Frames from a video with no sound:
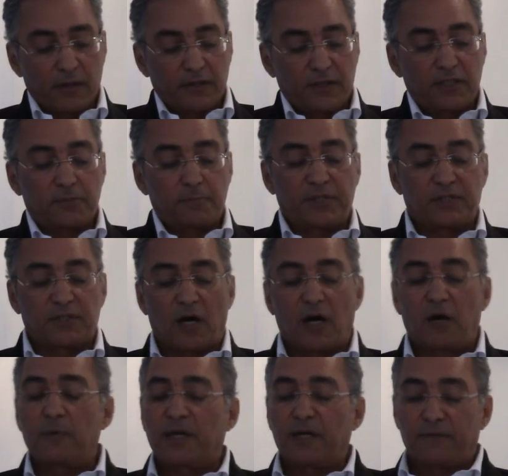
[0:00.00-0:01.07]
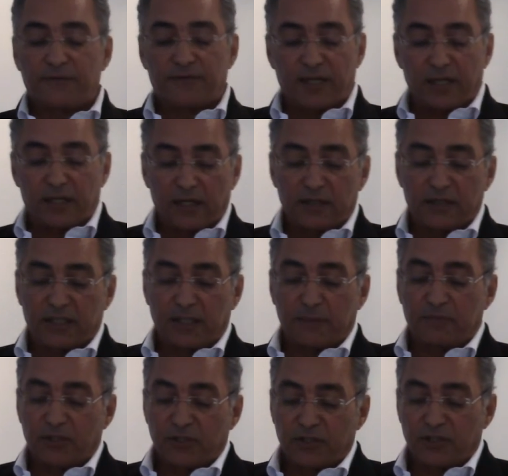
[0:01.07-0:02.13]
This bizarre way of thinking
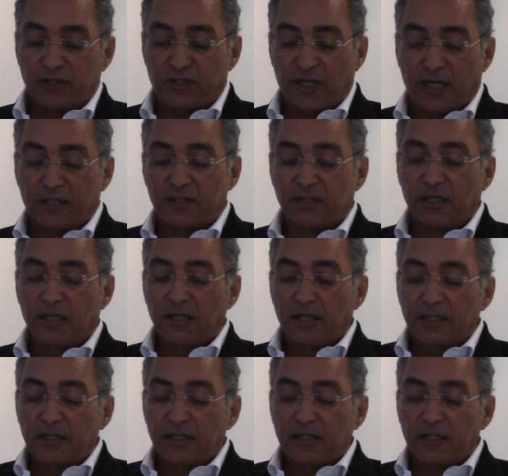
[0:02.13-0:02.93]
seems to suggest